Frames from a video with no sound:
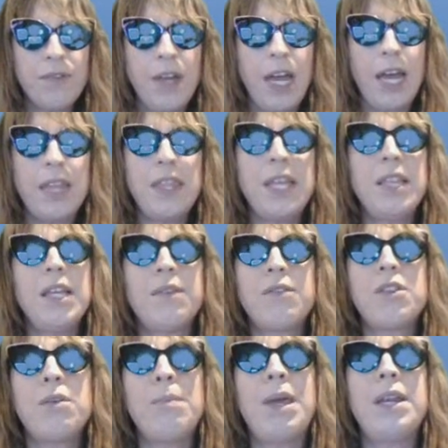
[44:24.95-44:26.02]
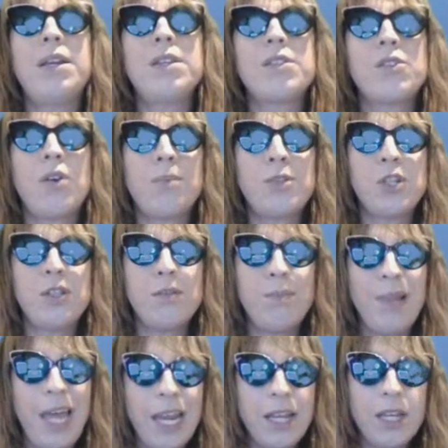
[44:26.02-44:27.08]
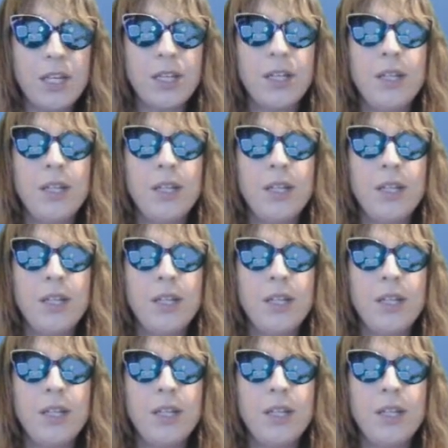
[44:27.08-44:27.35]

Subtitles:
had they left their meta descriptions blank,